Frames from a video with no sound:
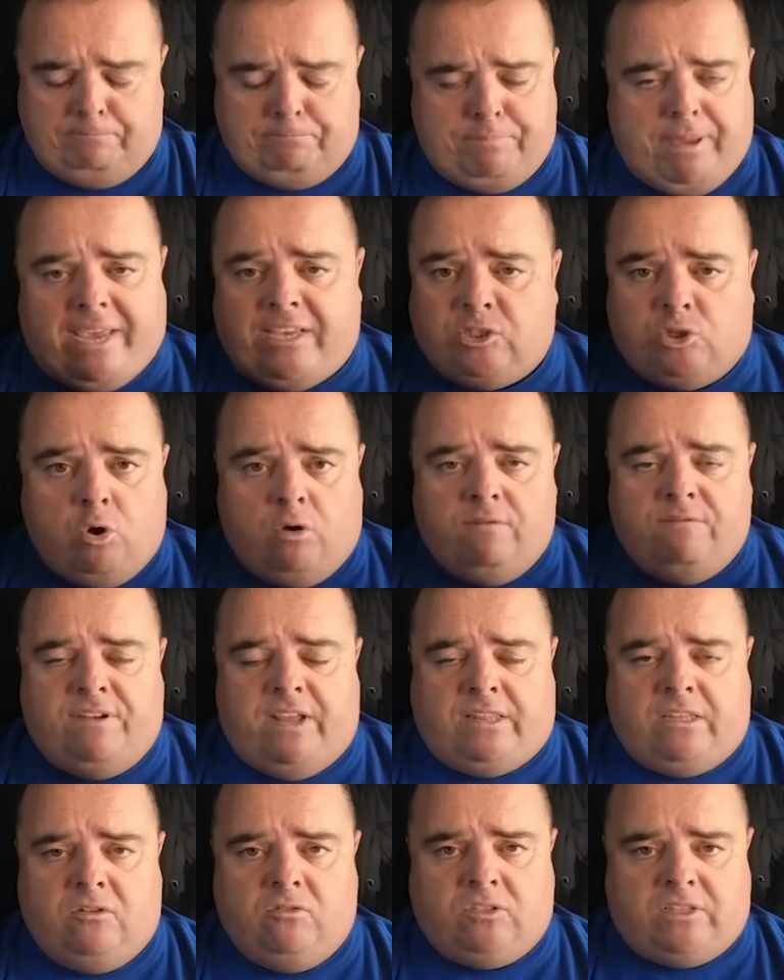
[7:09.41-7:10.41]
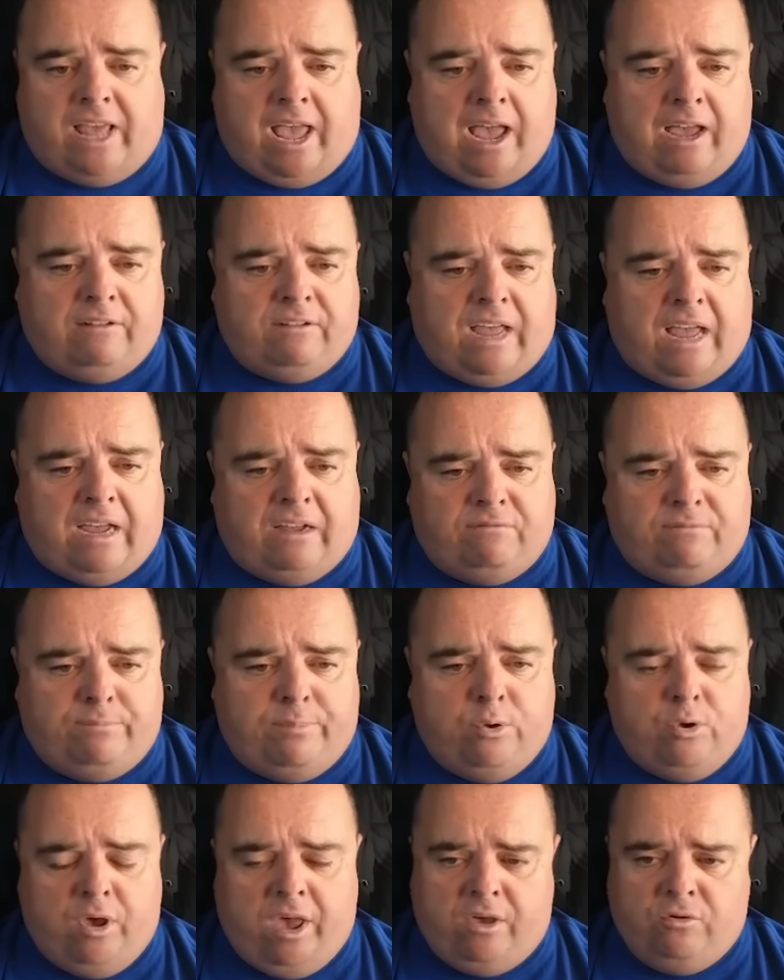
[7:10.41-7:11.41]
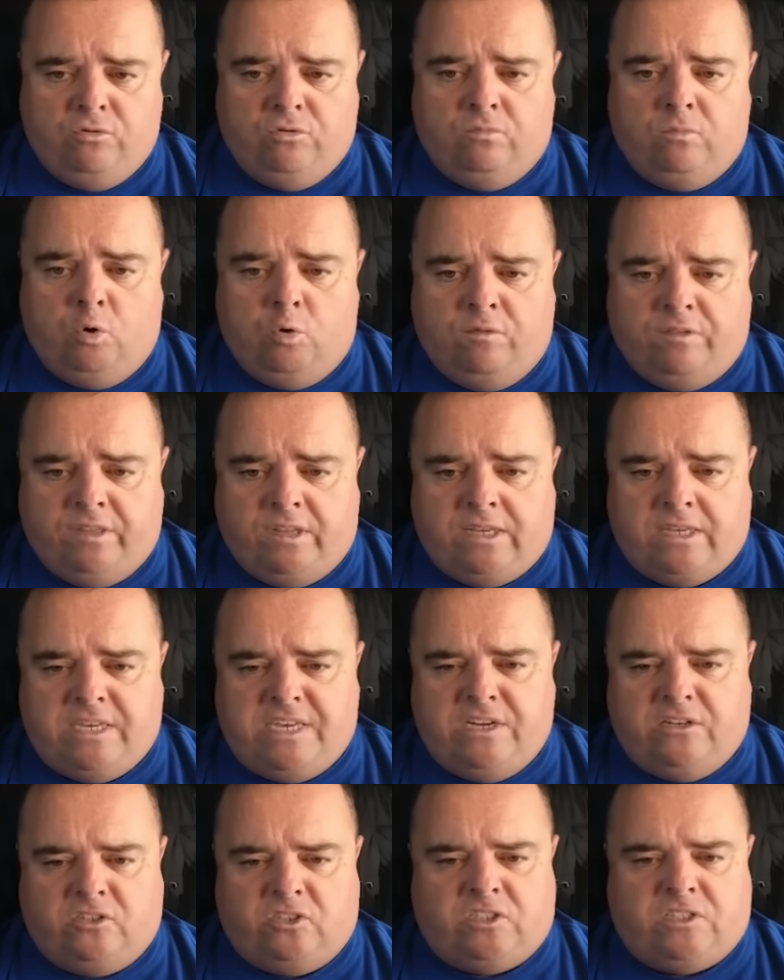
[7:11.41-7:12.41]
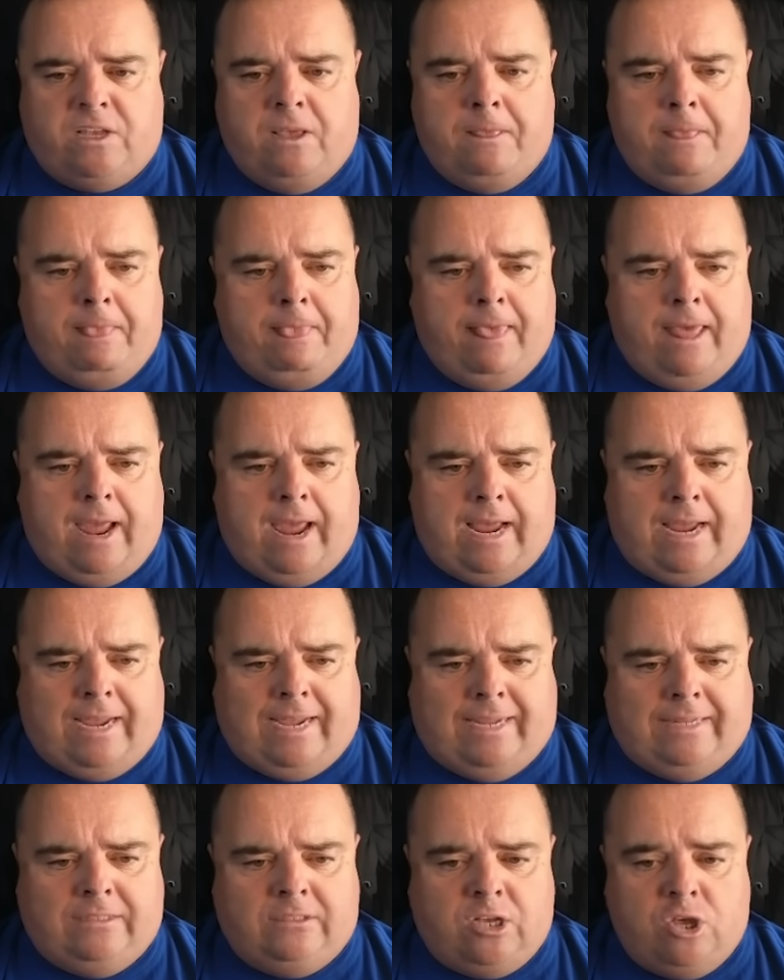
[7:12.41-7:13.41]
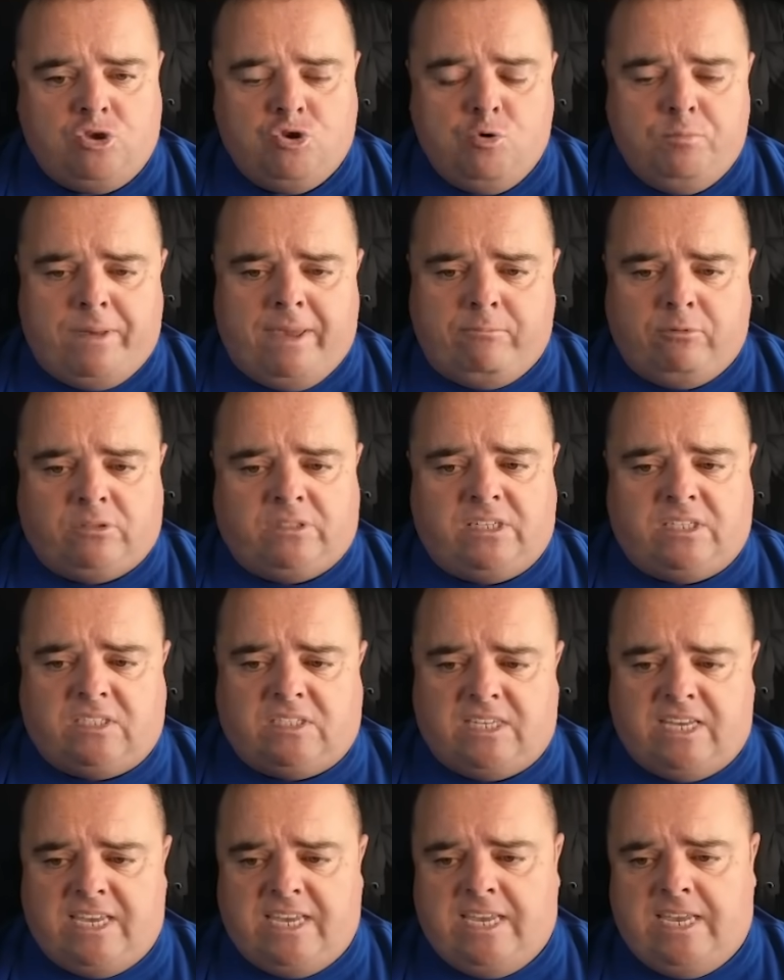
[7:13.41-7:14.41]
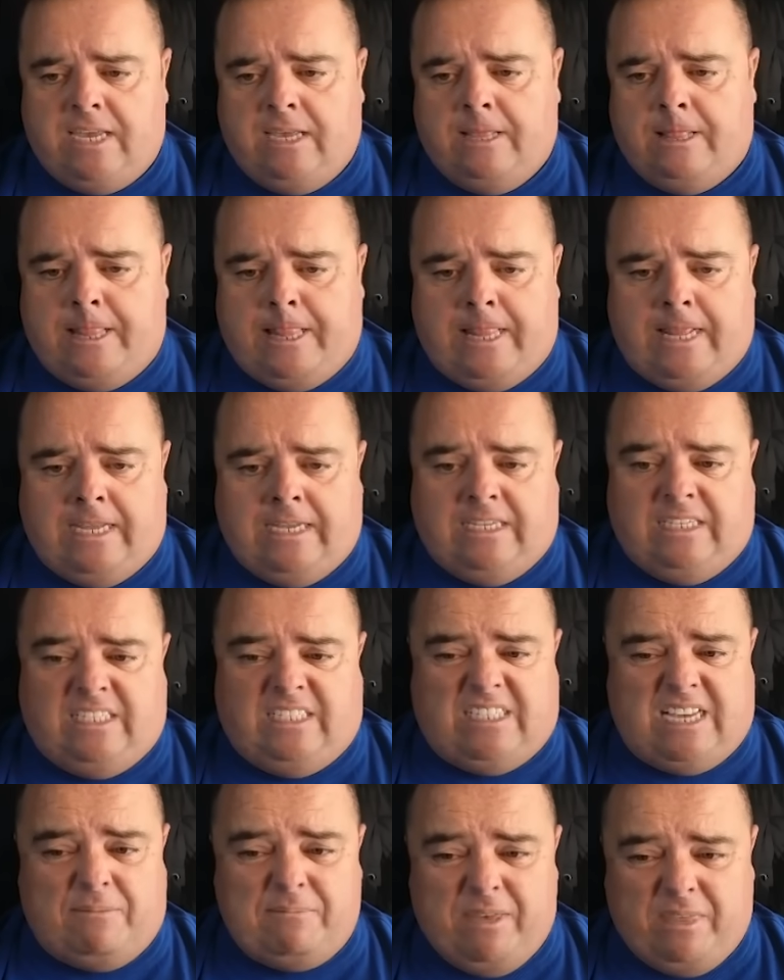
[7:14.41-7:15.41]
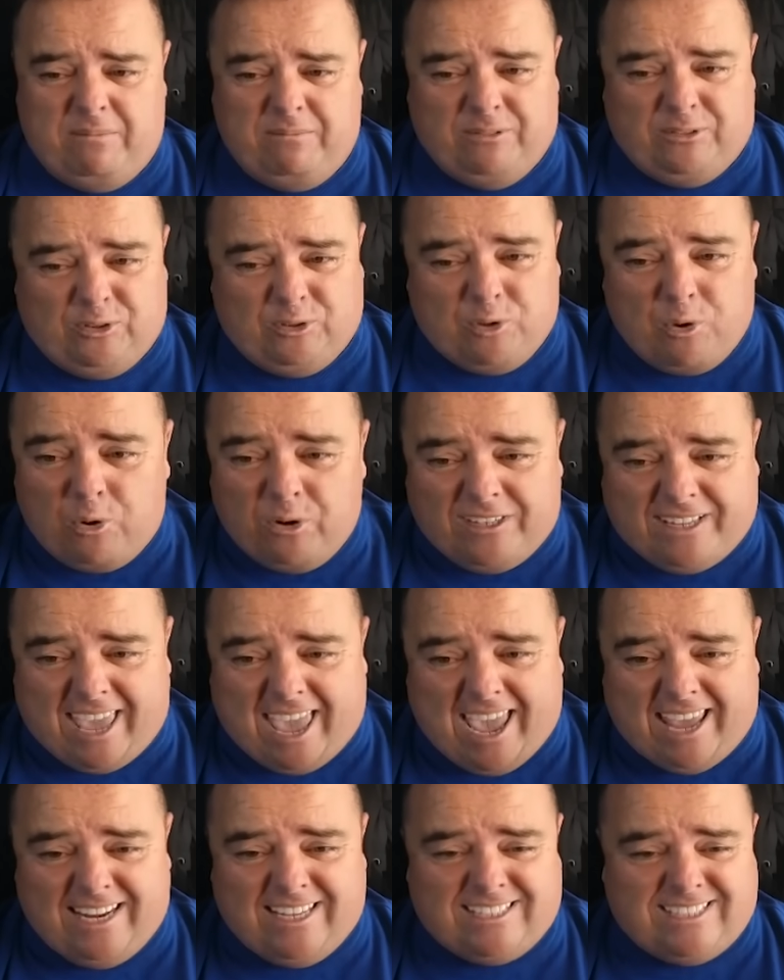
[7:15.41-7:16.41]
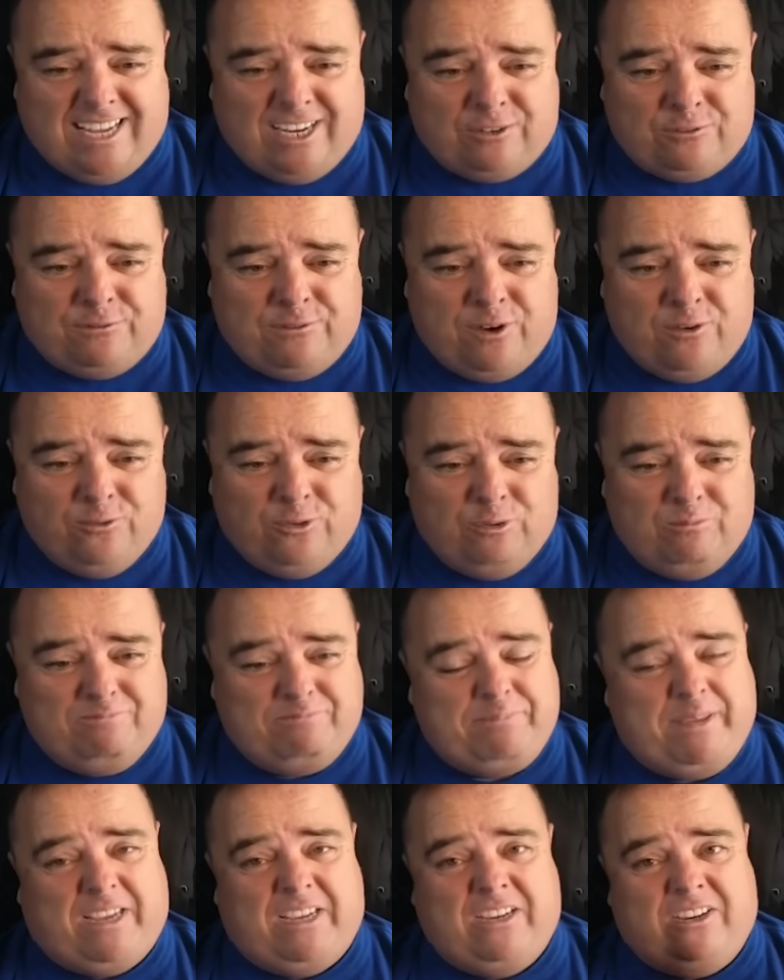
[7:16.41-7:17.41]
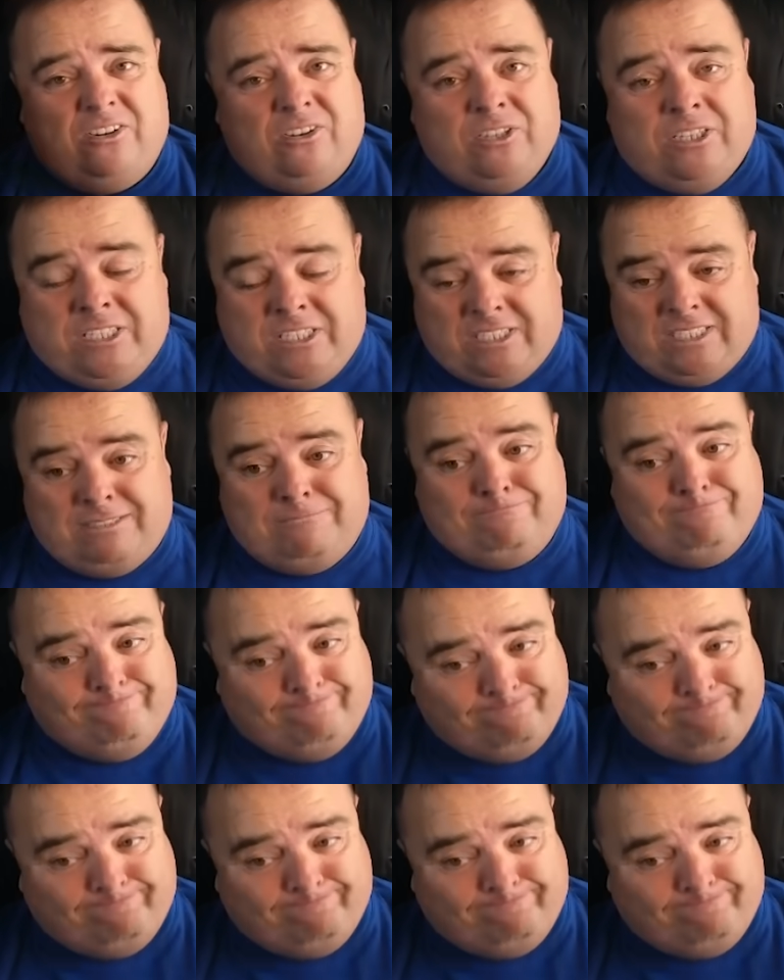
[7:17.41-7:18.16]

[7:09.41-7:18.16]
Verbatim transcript: based on videos that I've put out over the years and you'll be able to see some of them don't get any search volume because